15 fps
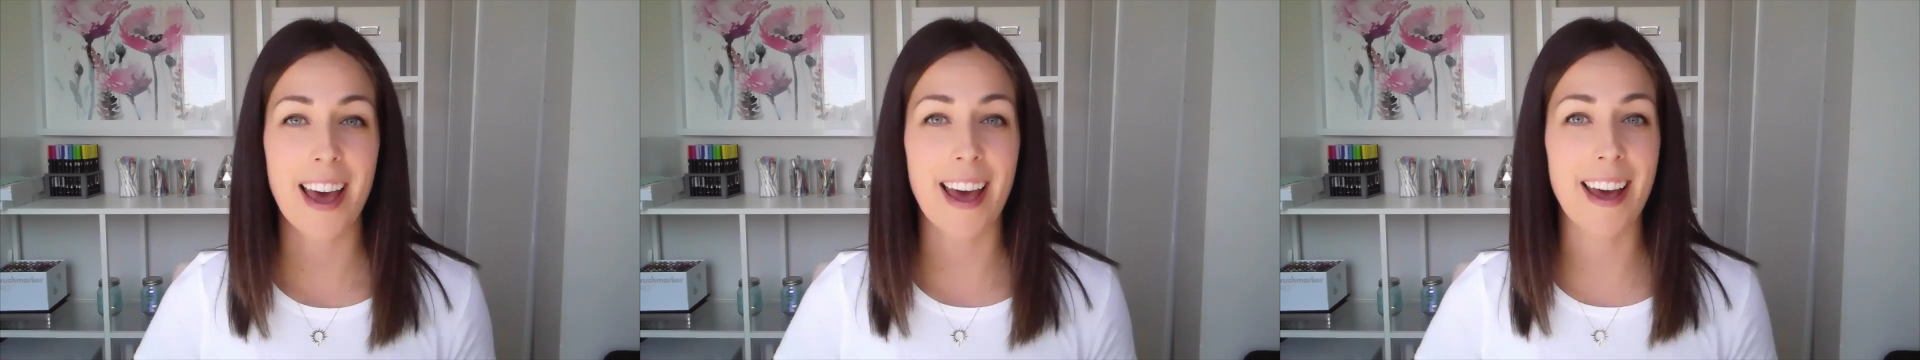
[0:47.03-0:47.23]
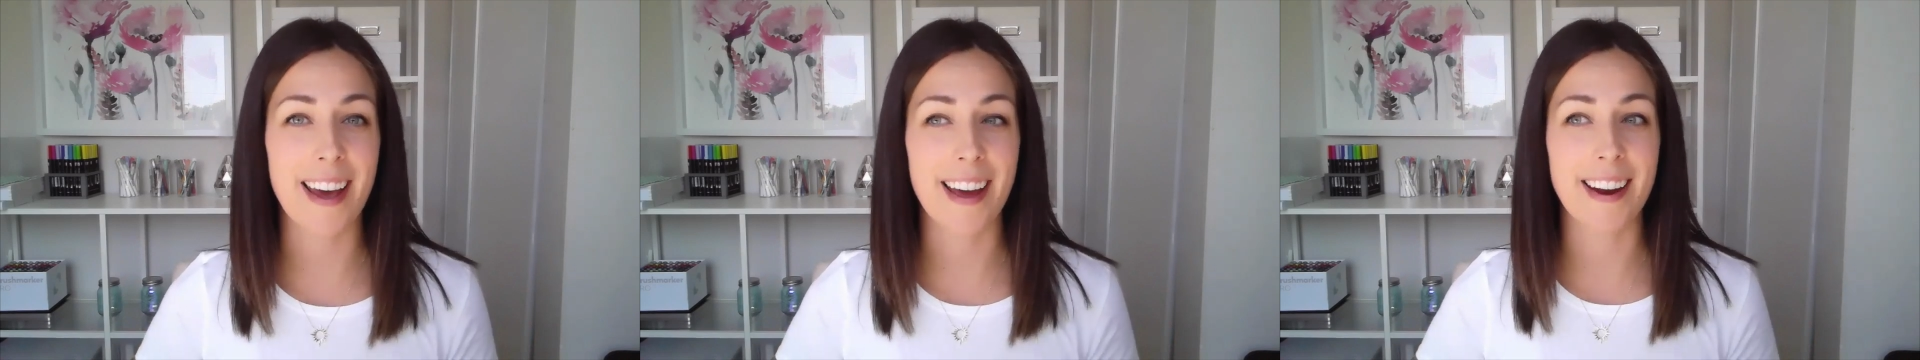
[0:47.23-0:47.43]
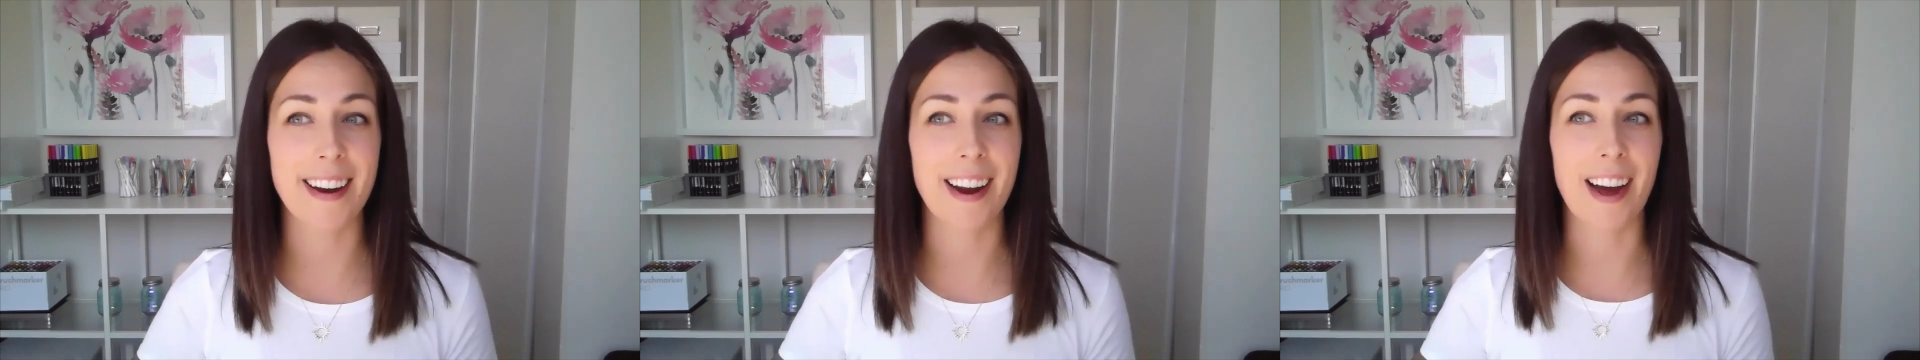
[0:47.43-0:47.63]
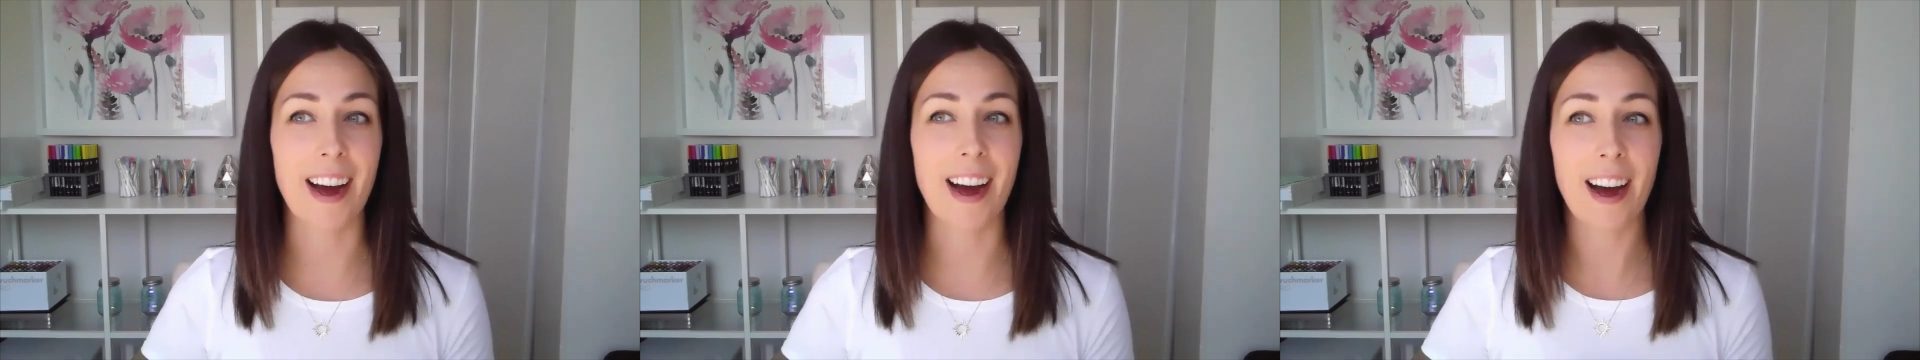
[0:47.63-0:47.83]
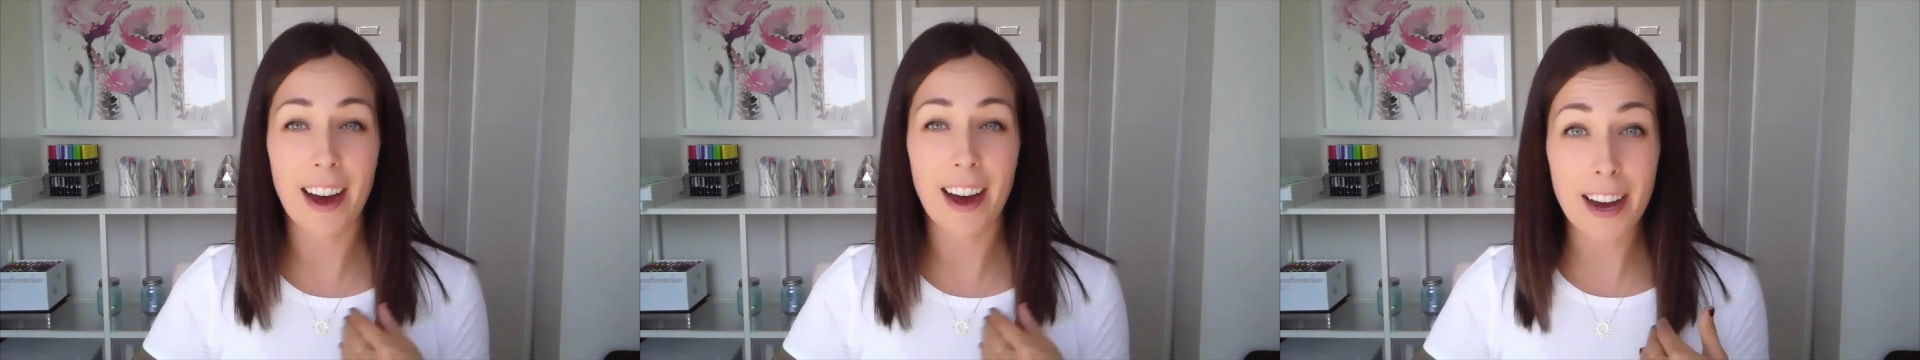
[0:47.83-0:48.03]
And
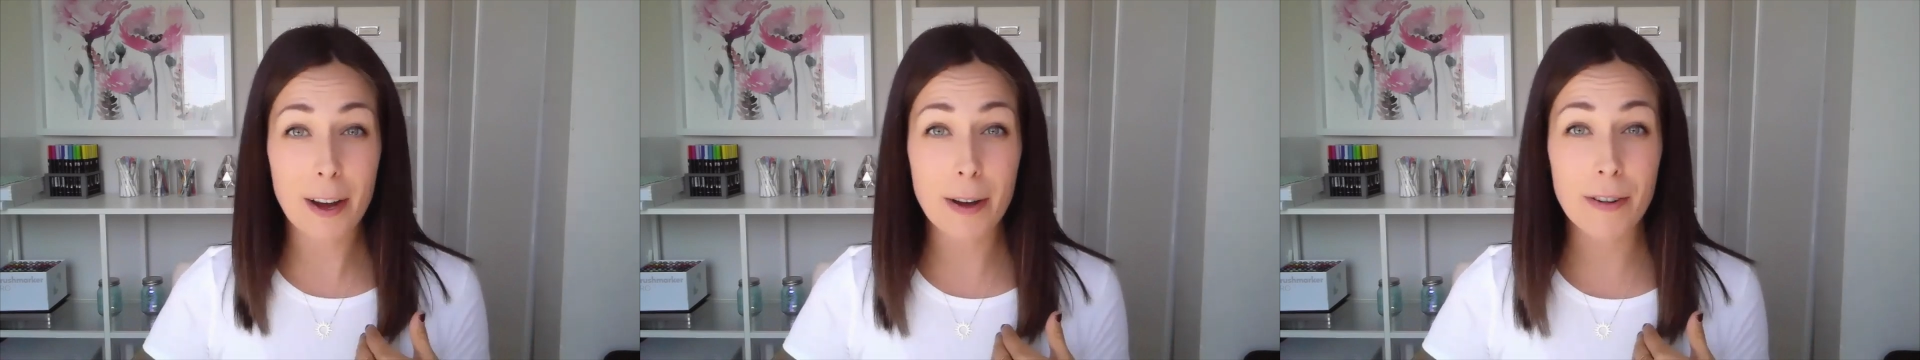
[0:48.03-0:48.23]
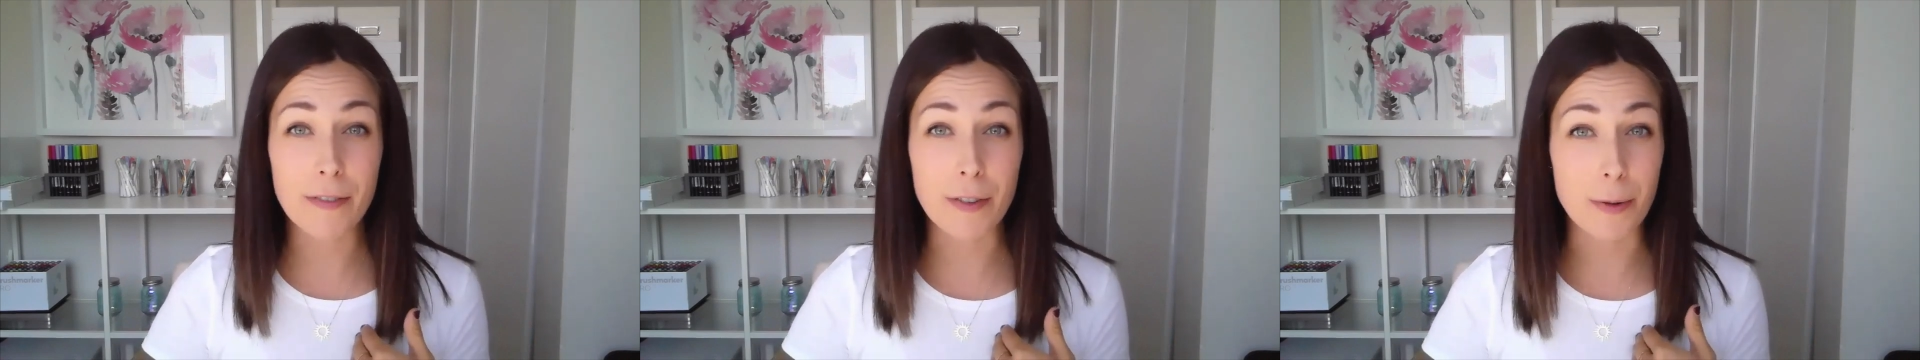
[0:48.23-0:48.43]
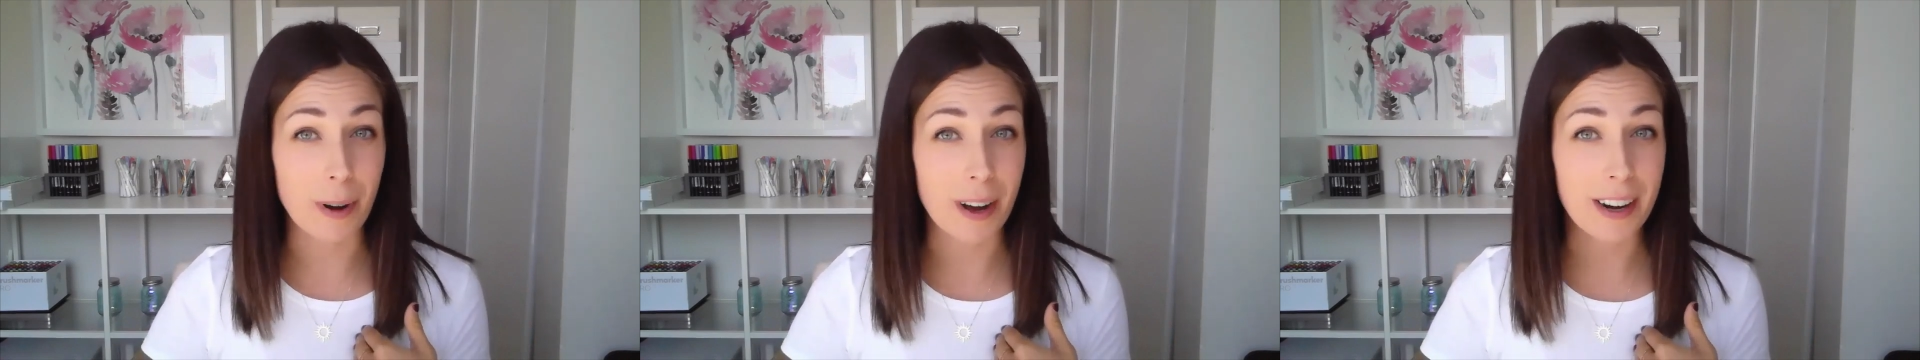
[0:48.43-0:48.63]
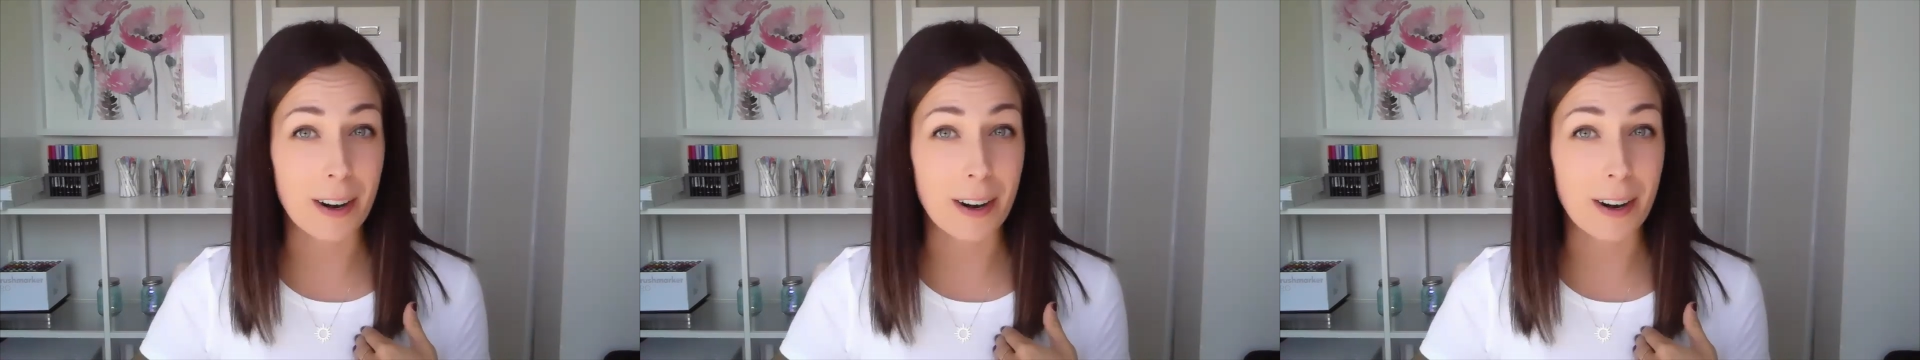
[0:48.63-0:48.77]
I, for one,